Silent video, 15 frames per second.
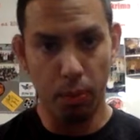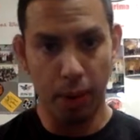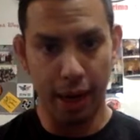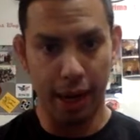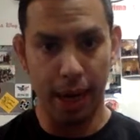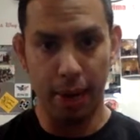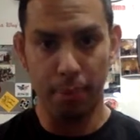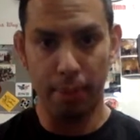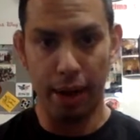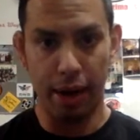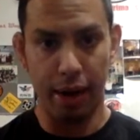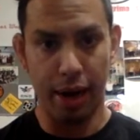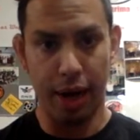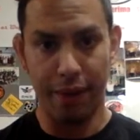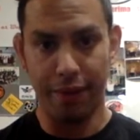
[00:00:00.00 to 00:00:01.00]
getting
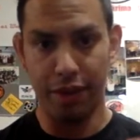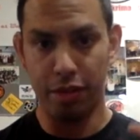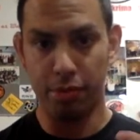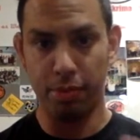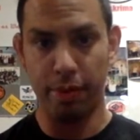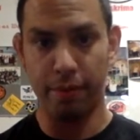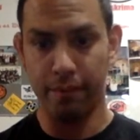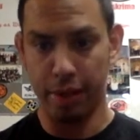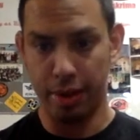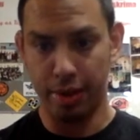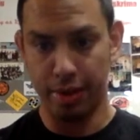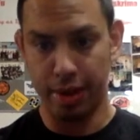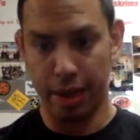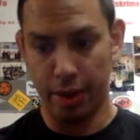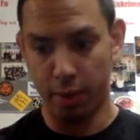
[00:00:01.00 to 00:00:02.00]
better at these
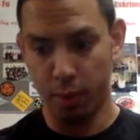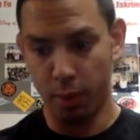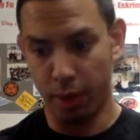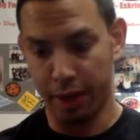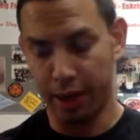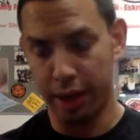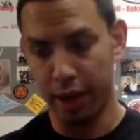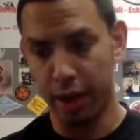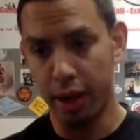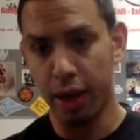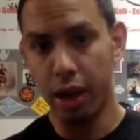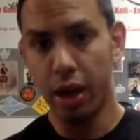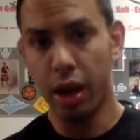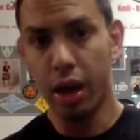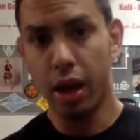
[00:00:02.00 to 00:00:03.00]
movements and working
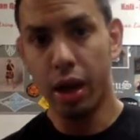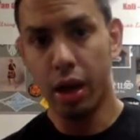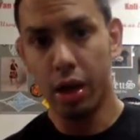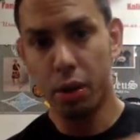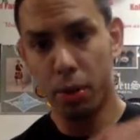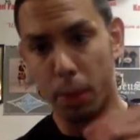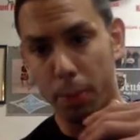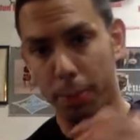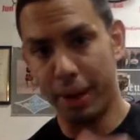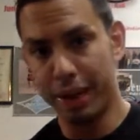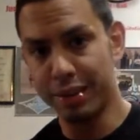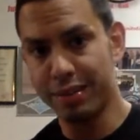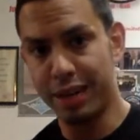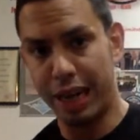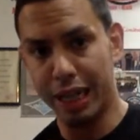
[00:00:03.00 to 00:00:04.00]
your
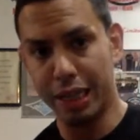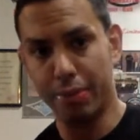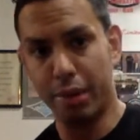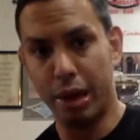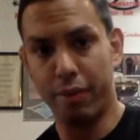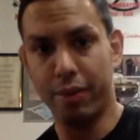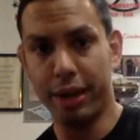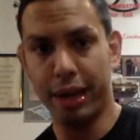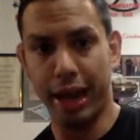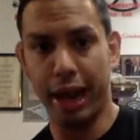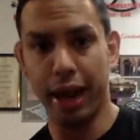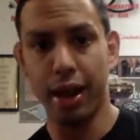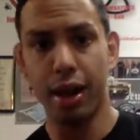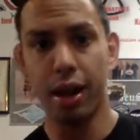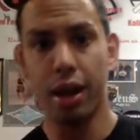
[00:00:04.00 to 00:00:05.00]
best at them every
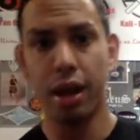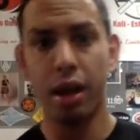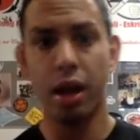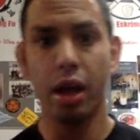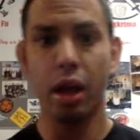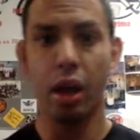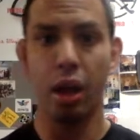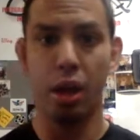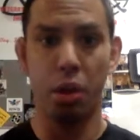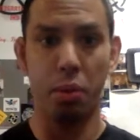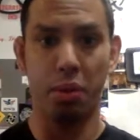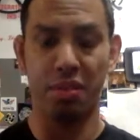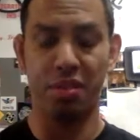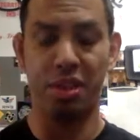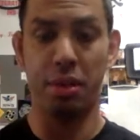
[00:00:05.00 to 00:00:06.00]
day, you
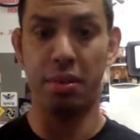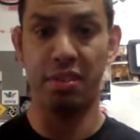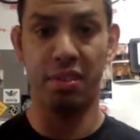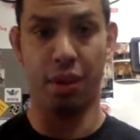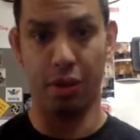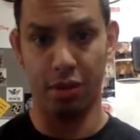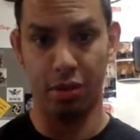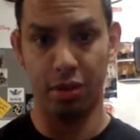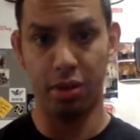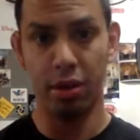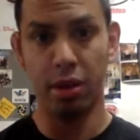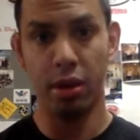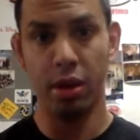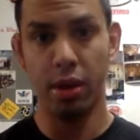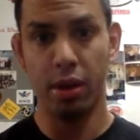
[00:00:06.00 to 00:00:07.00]
will see results.
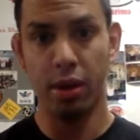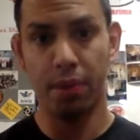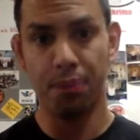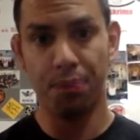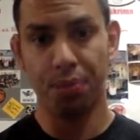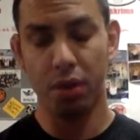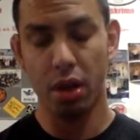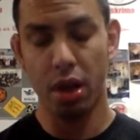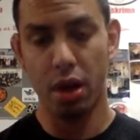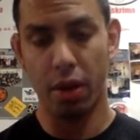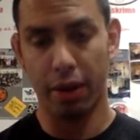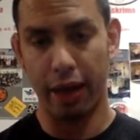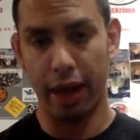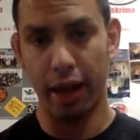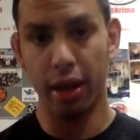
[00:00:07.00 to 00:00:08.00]

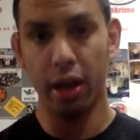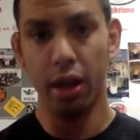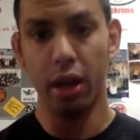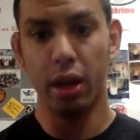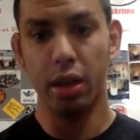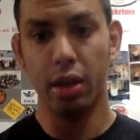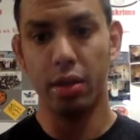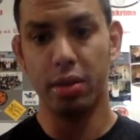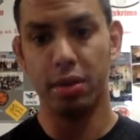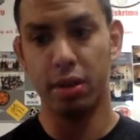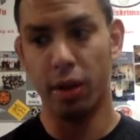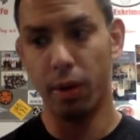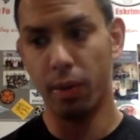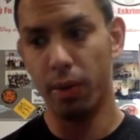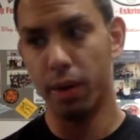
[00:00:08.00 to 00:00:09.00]
Okay?
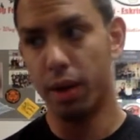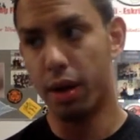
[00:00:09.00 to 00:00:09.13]
So,